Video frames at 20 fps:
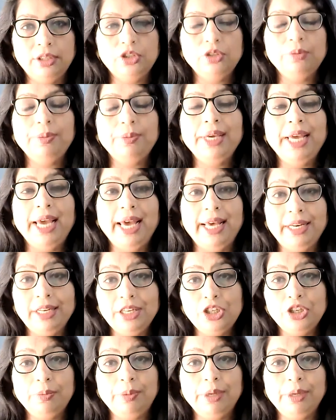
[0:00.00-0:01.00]
to be
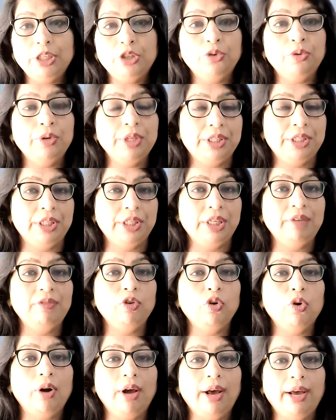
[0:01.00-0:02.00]
eligible to receive
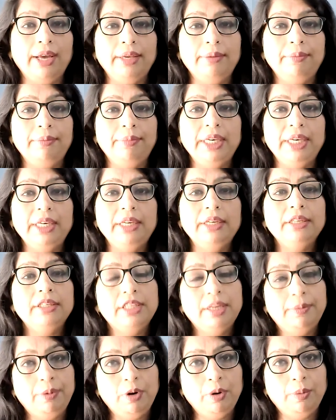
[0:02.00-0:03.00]
your IB
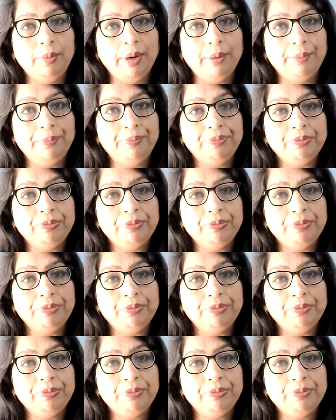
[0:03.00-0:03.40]
diploma.